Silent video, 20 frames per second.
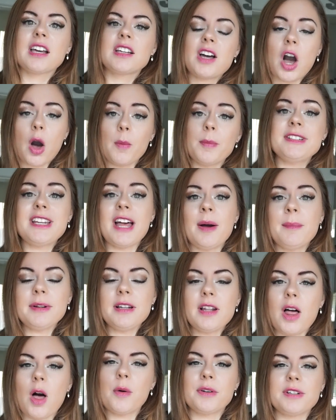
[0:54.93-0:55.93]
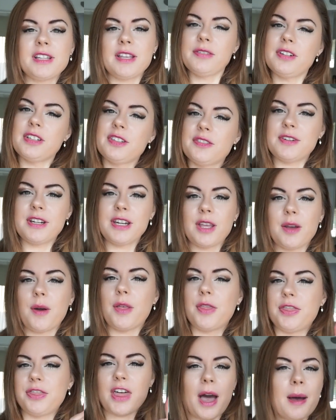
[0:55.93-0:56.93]
Comment down below and give this video
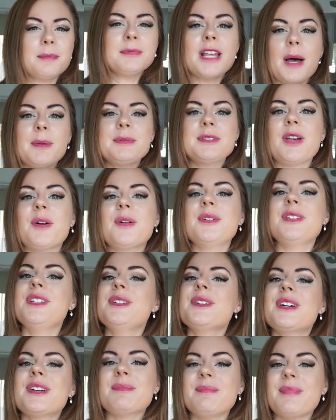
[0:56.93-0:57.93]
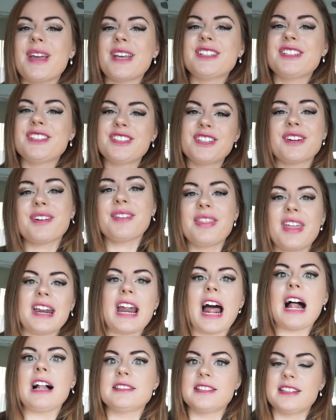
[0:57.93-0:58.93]
a thumbs up so you can make sure
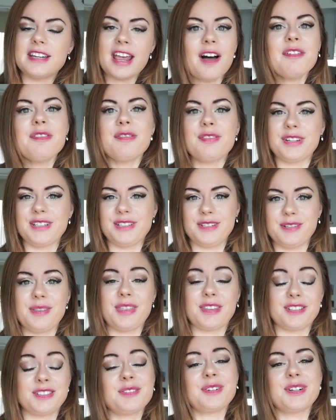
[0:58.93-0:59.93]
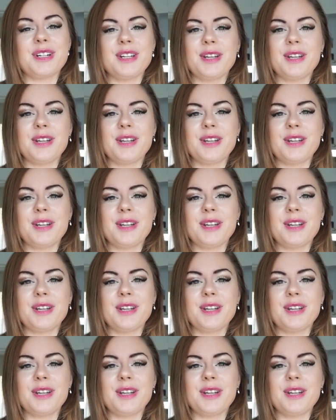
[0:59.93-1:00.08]
that I'll definitely do this for